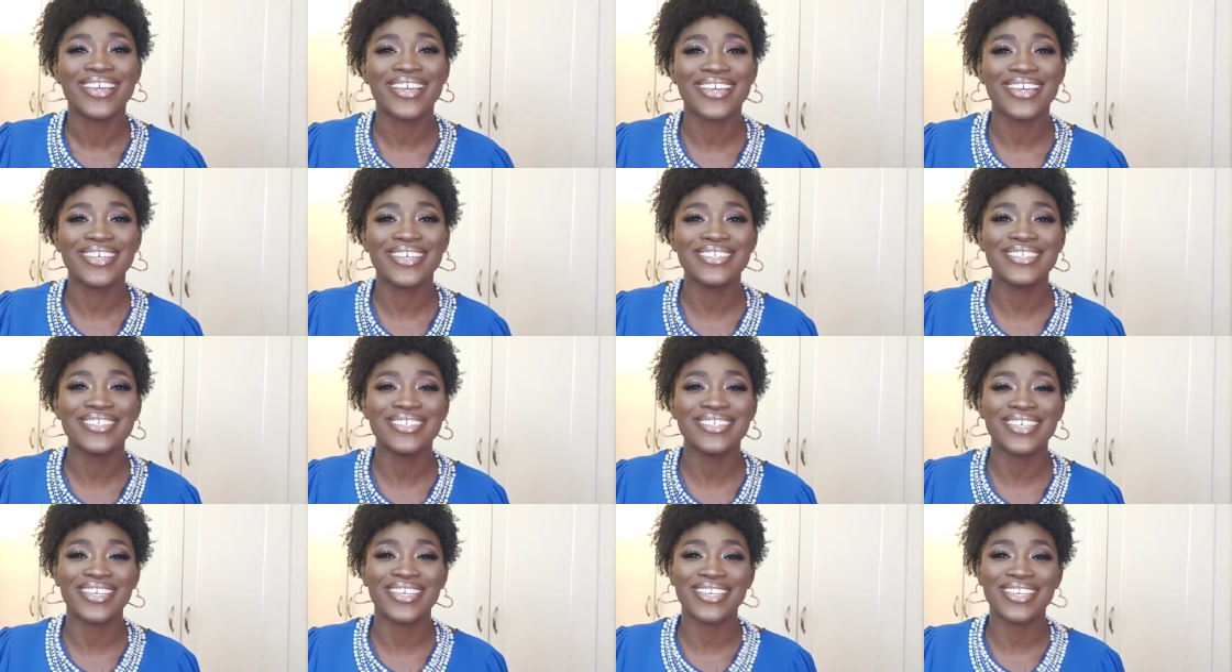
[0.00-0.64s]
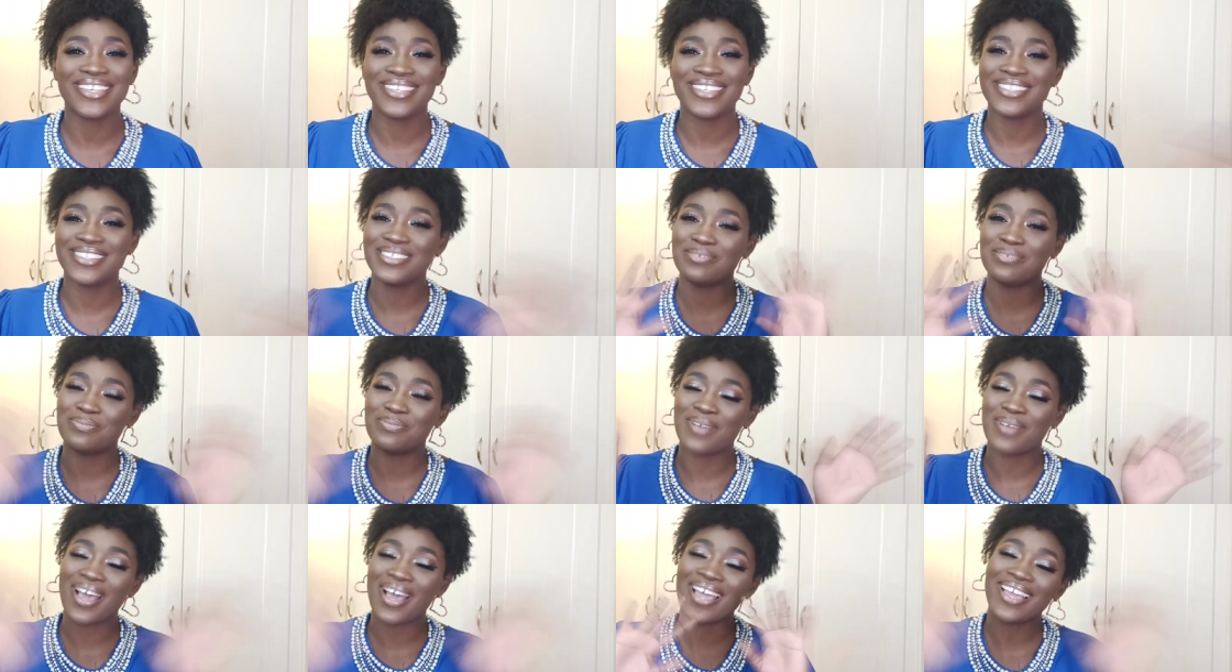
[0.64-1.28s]

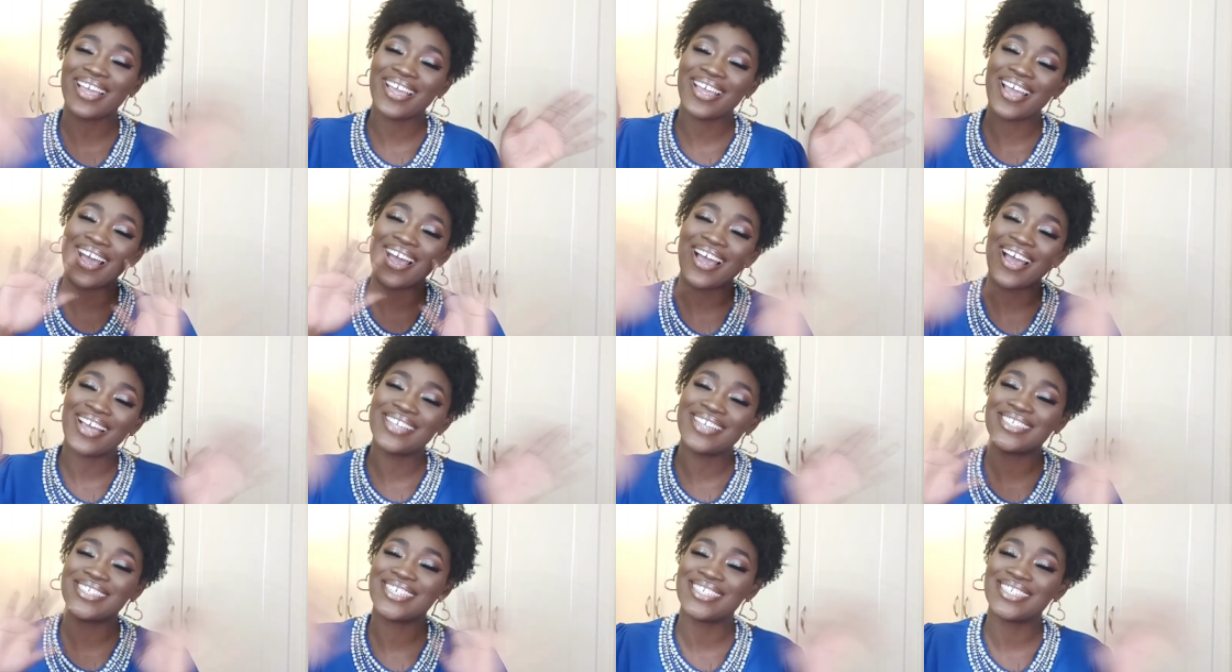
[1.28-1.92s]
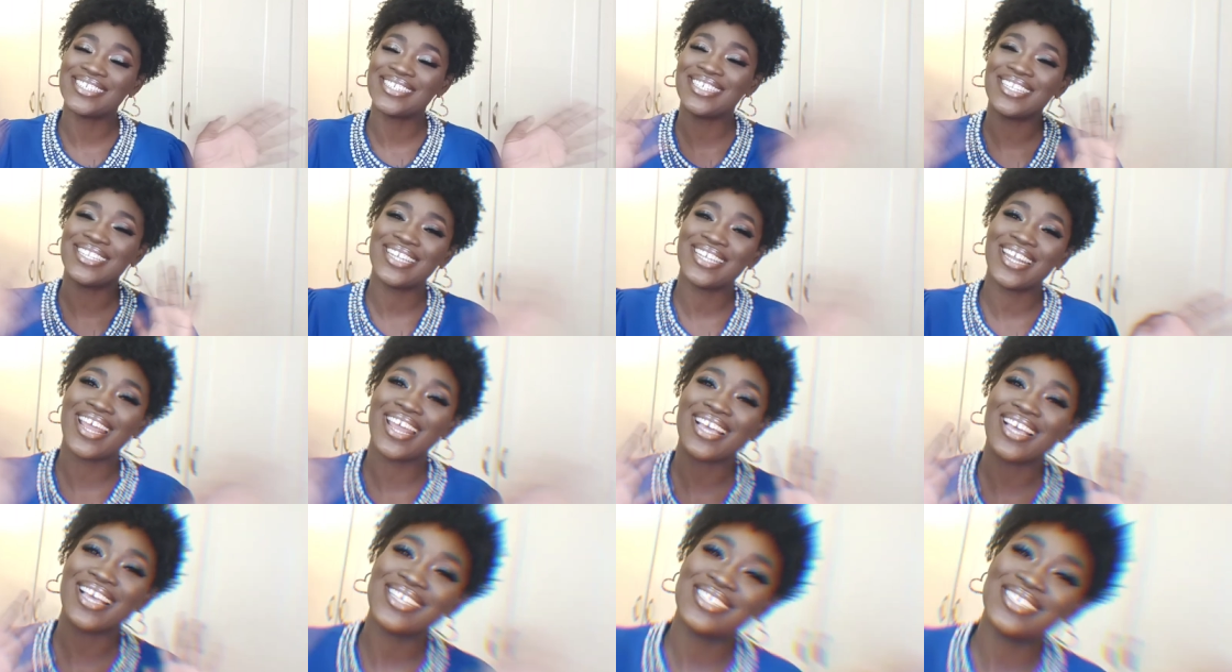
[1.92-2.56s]
kisses bye guys until
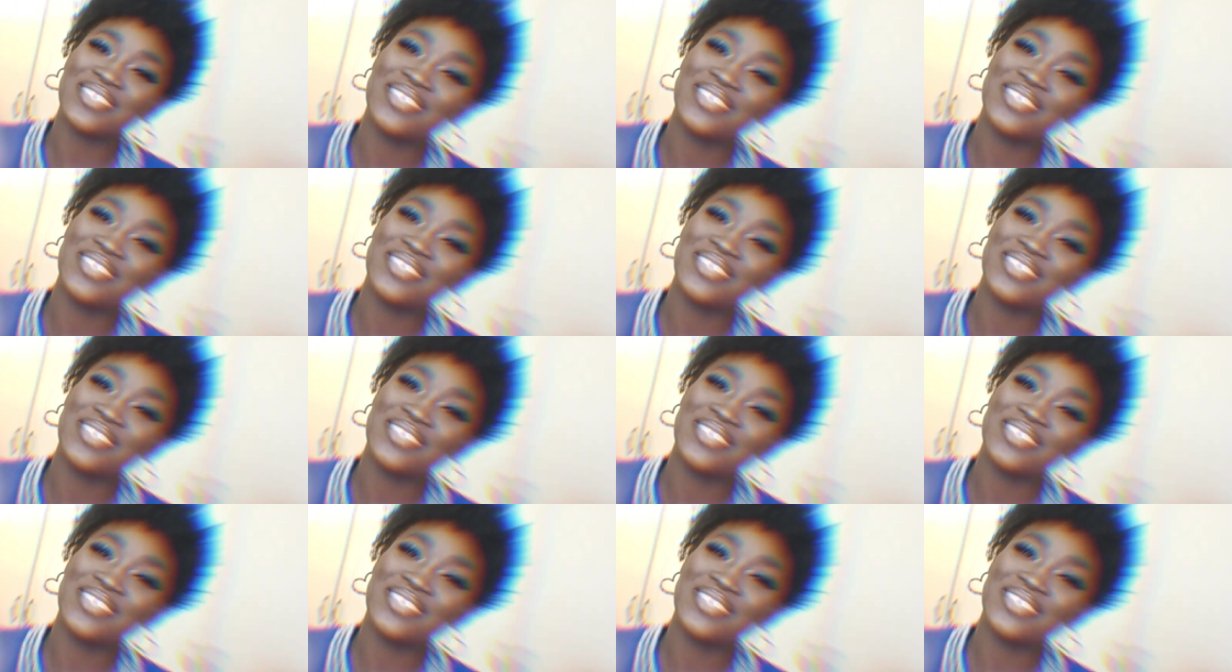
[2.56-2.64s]
the